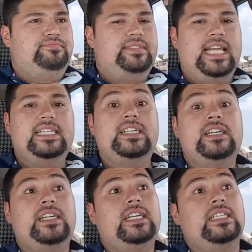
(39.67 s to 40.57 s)
Things are
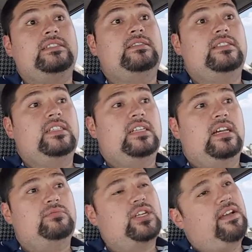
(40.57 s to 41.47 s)
good.
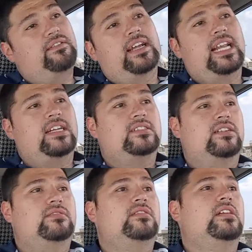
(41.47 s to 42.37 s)
I'm driving right now, so.